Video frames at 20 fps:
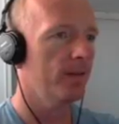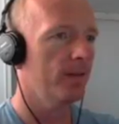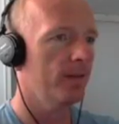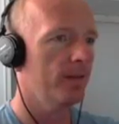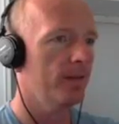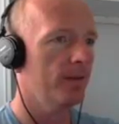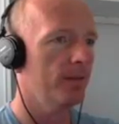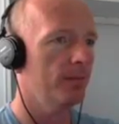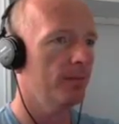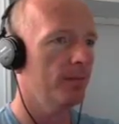
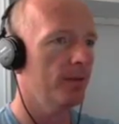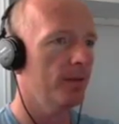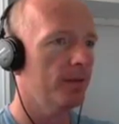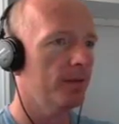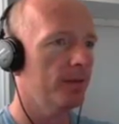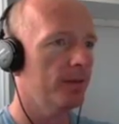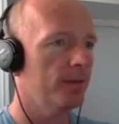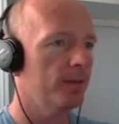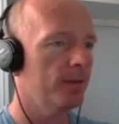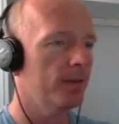Yep, that
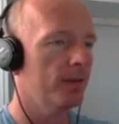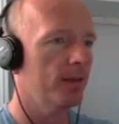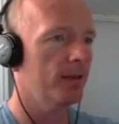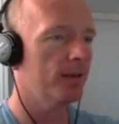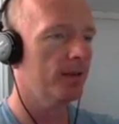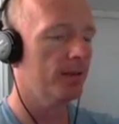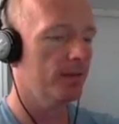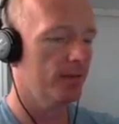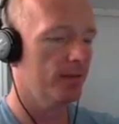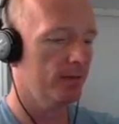did
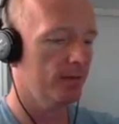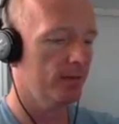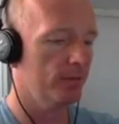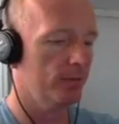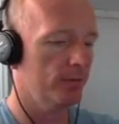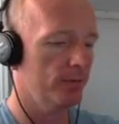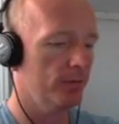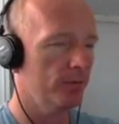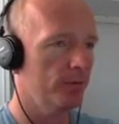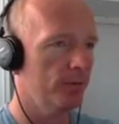that. I'm
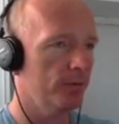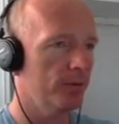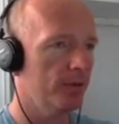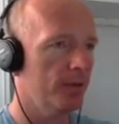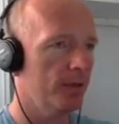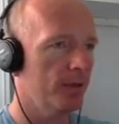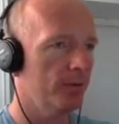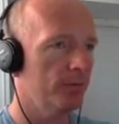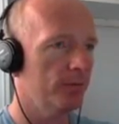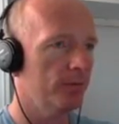going to go
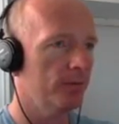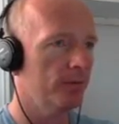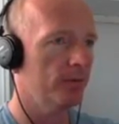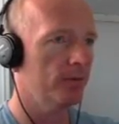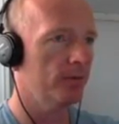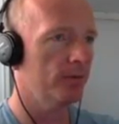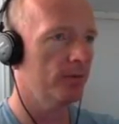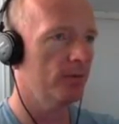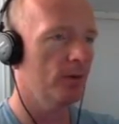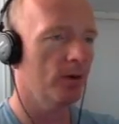down.
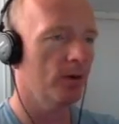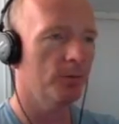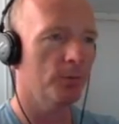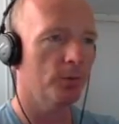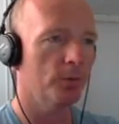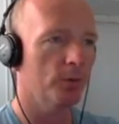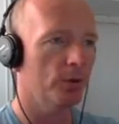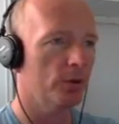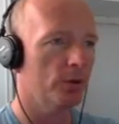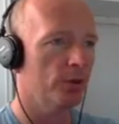No, I'm
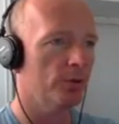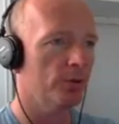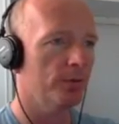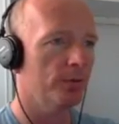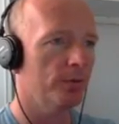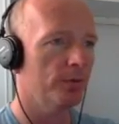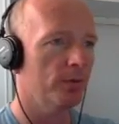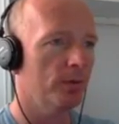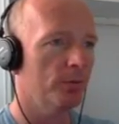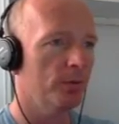going to jump.
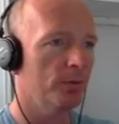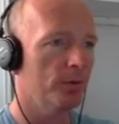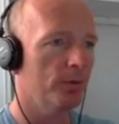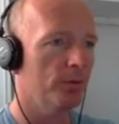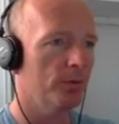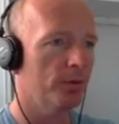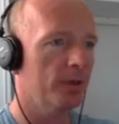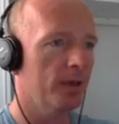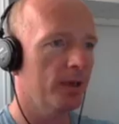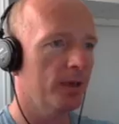No, I'm going
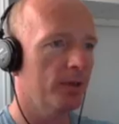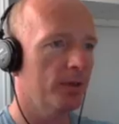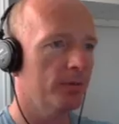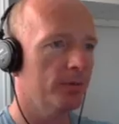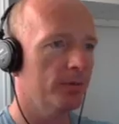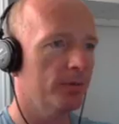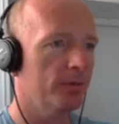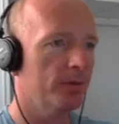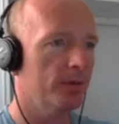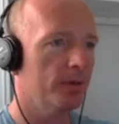to go
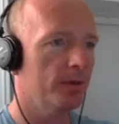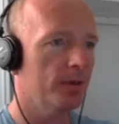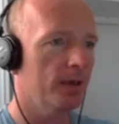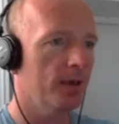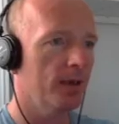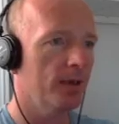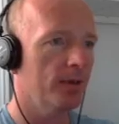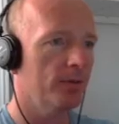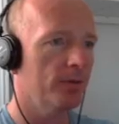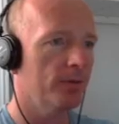down.
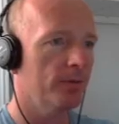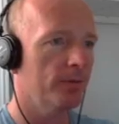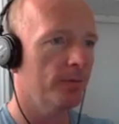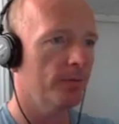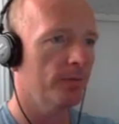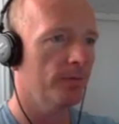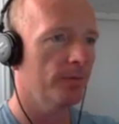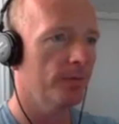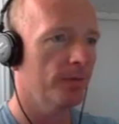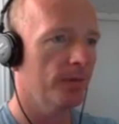Down.
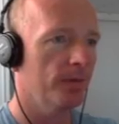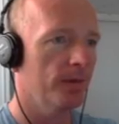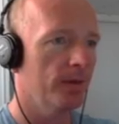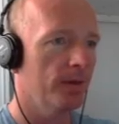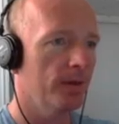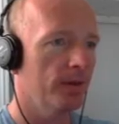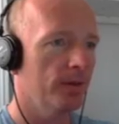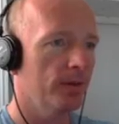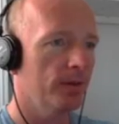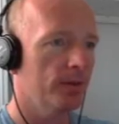
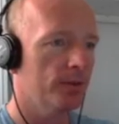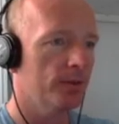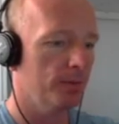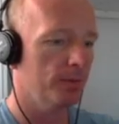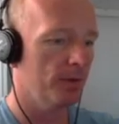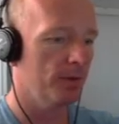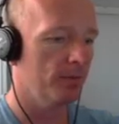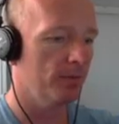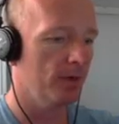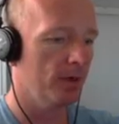
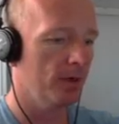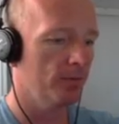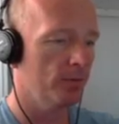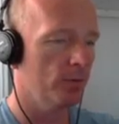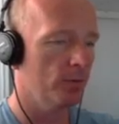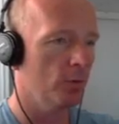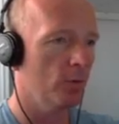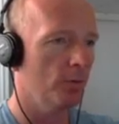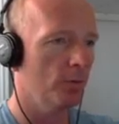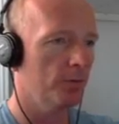Spin
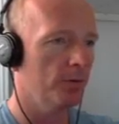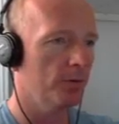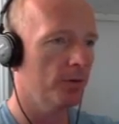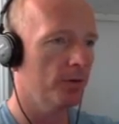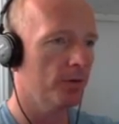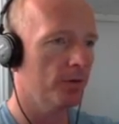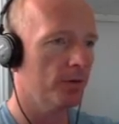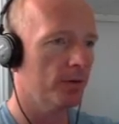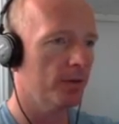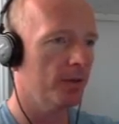round. Hopefully
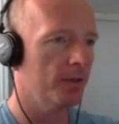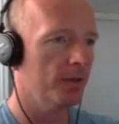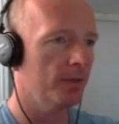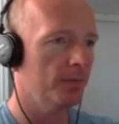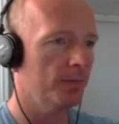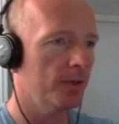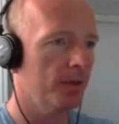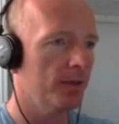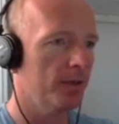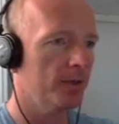not
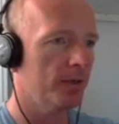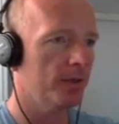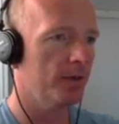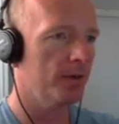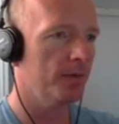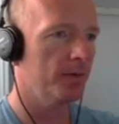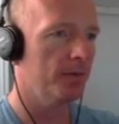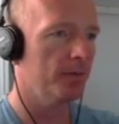kill myself.